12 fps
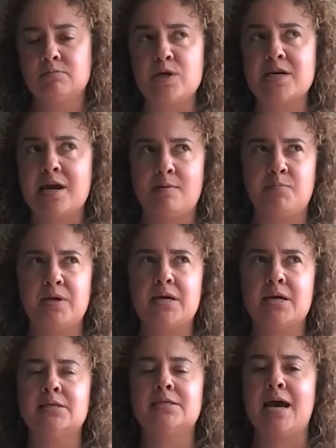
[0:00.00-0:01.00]
we can't
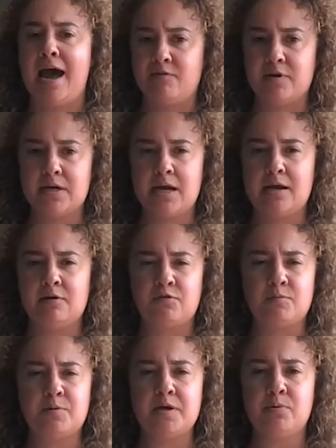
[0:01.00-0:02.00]
begin to advocate
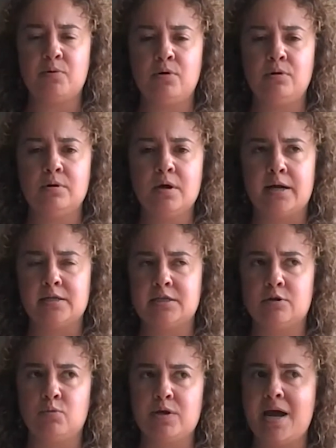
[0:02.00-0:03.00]
for people
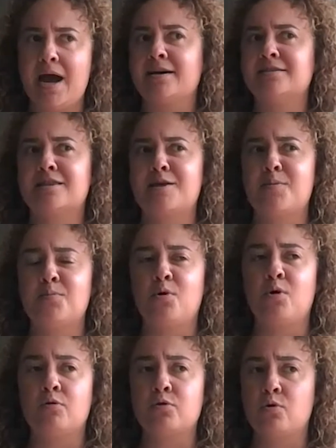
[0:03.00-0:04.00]
until we ask them
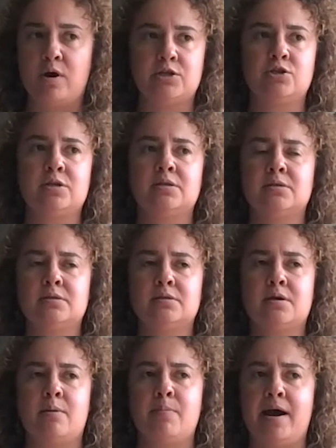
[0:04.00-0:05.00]
all the questions
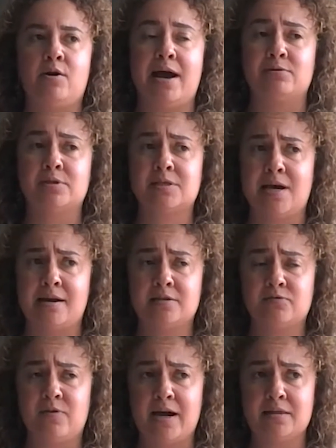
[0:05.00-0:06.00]
about how
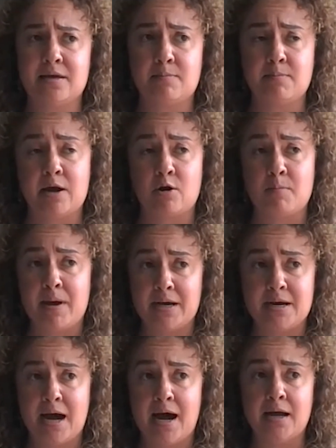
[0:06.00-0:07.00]
satisfied they may or may
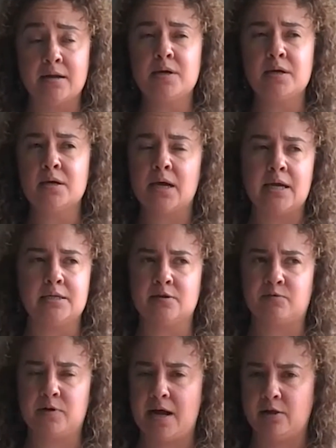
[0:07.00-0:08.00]
not be in
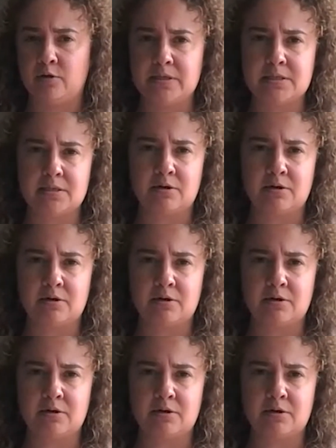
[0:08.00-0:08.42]
different elements in